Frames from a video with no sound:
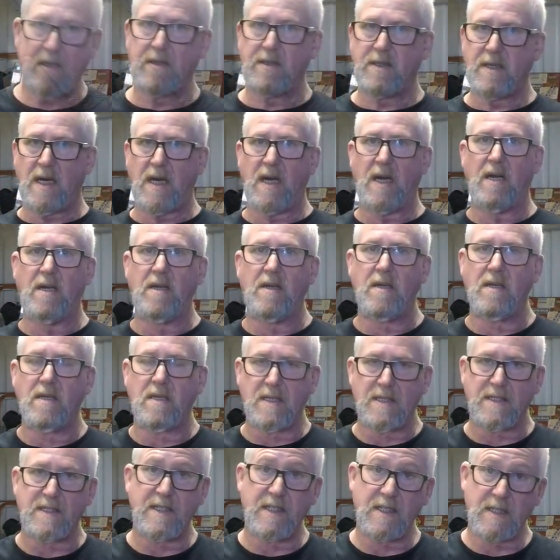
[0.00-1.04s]
So
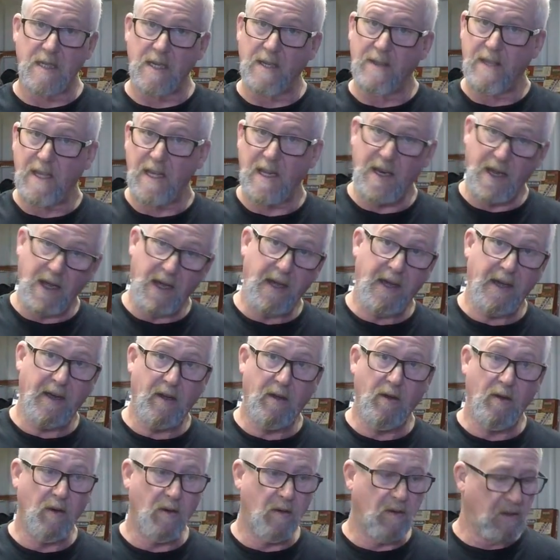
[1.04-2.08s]
let's just let that air
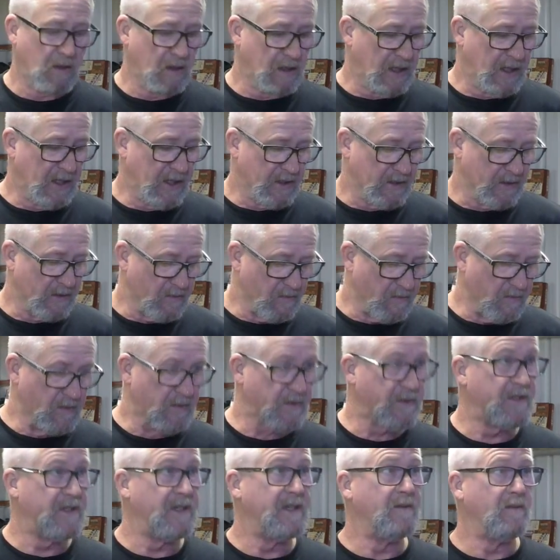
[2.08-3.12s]
cool and we'll
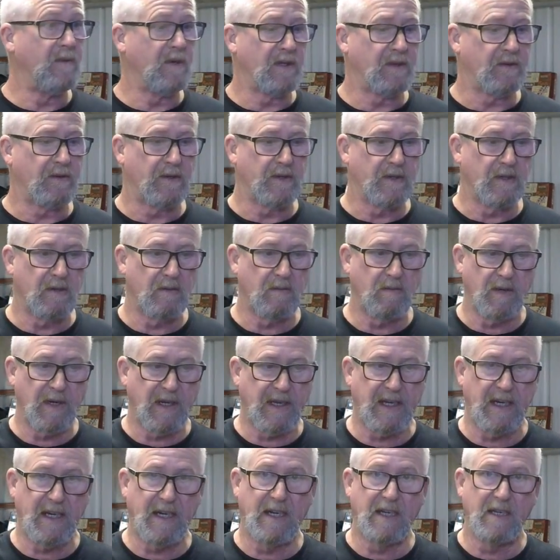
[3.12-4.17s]
see whether or not we
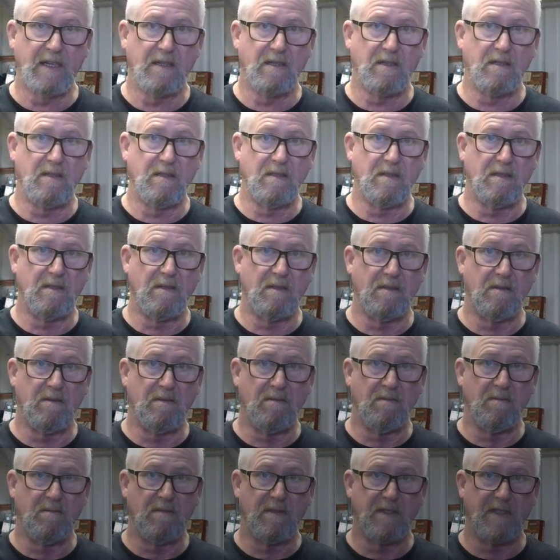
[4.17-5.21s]
can't
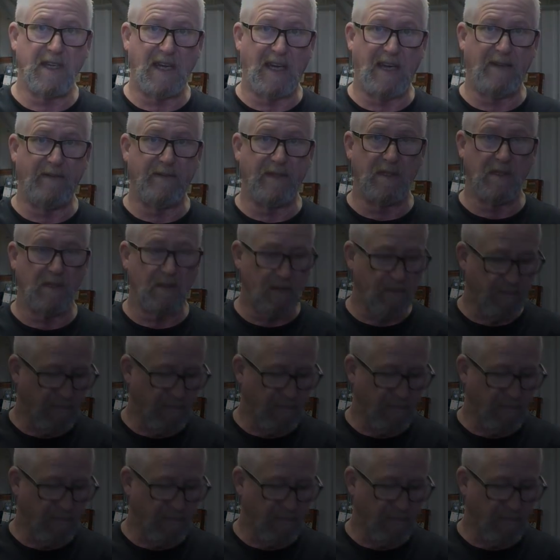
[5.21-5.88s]
save it.